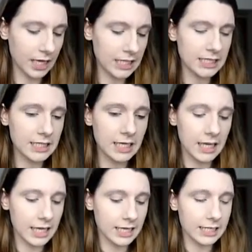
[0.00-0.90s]
And
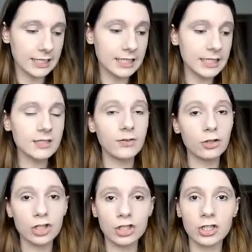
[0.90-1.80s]
this
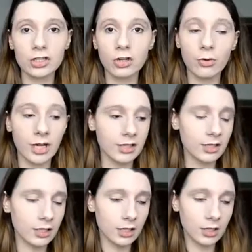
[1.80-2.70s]
foundation is
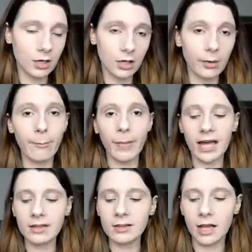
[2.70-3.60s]
already
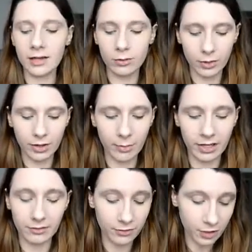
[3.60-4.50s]
matte, like with a
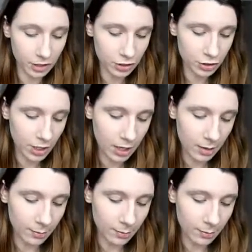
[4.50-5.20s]
matte finish,